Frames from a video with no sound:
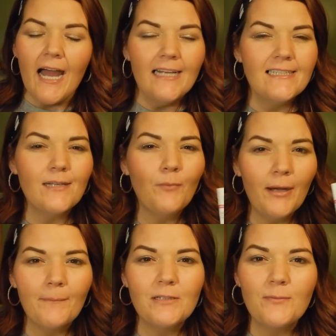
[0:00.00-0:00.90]
It's
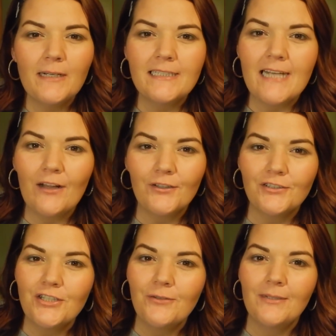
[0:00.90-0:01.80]
somewhere in between
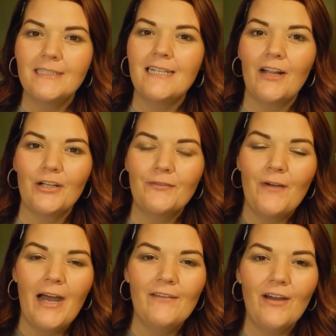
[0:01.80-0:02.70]
$1.02 and $1.05.
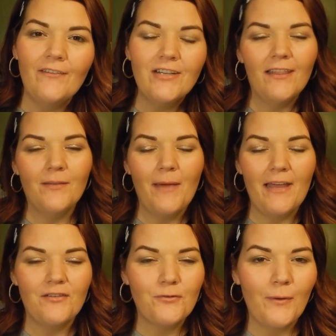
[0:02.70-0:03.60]
I've done the
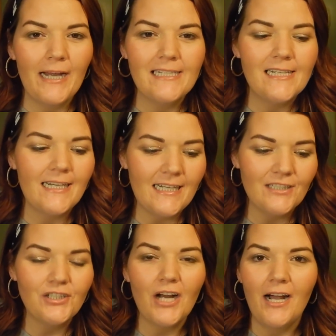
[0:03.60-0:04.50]
math twice and
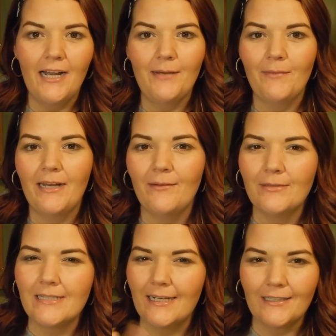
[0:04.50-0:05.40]
each time it
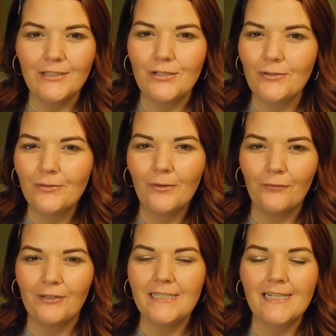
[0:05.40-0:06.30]
was like a
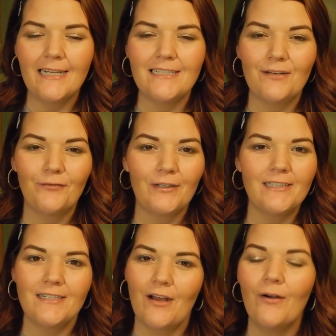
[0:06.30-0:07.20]
2-3 cent
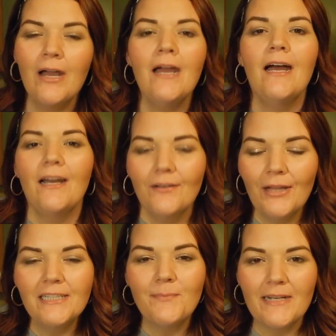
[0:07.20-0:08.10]
difference. So
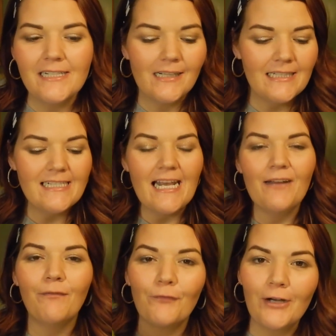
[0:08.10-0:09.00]
let's basically
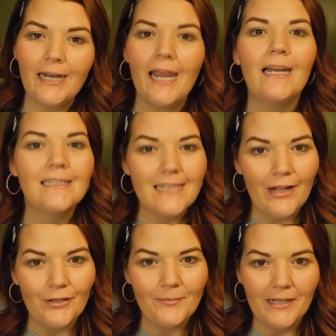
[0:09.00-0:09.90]
say free and a
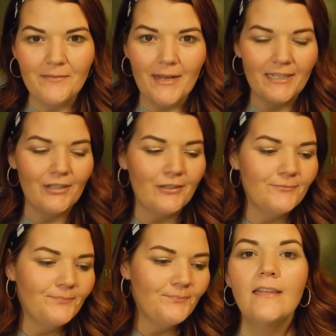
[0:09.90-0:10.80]
dollar money maker.
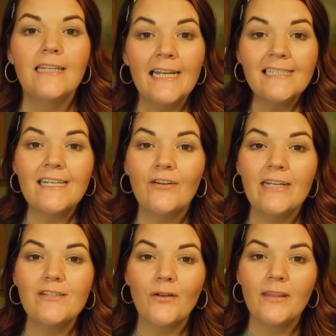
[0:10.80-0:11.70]
The next deal
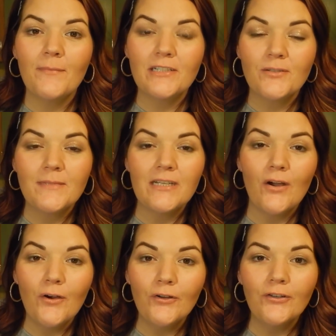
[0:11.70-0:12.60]
is on the Mitchum
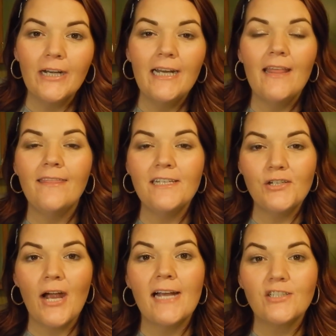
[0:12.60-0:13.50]
deodorant. These
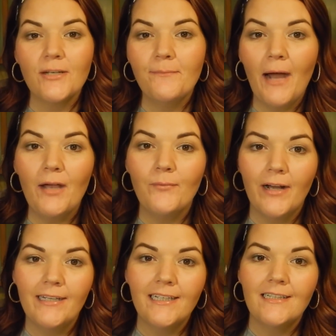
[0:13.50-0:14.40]
are actually buy
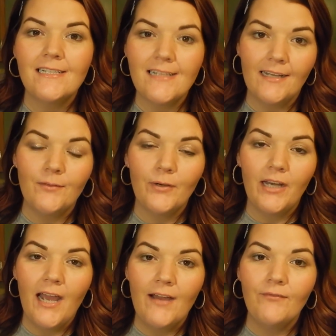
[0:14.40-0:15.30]
one, get the second one
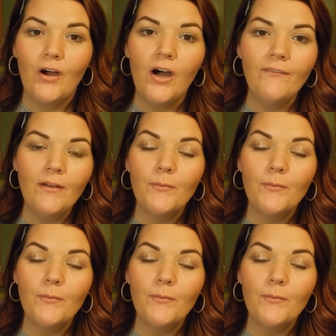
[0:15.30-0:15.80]
half off.